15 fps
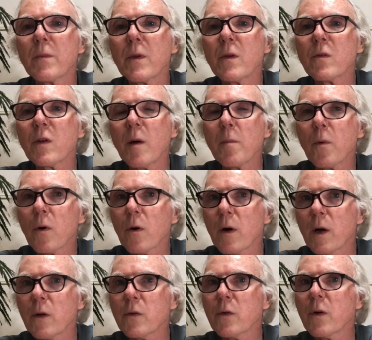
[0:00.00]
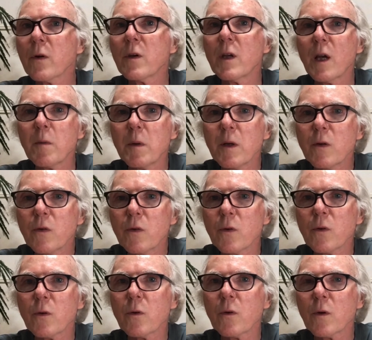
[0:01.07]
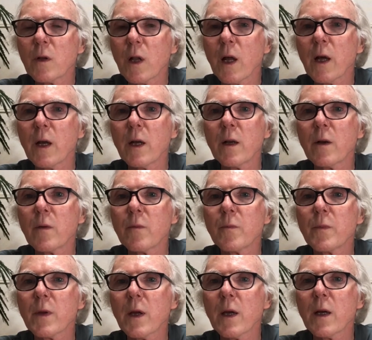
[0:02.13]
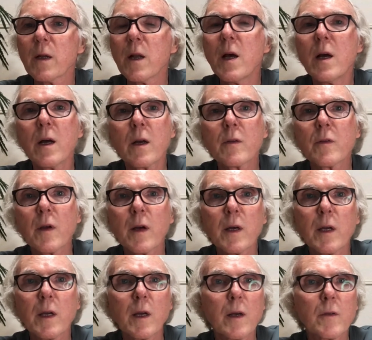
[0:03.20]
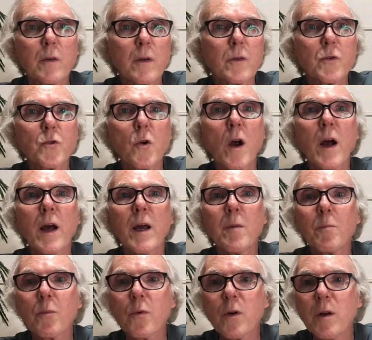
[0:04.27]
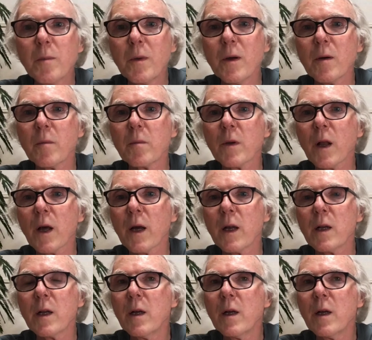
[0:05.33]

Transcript: Sapporo has their Yebisu line, and Asahi has a dry premium line.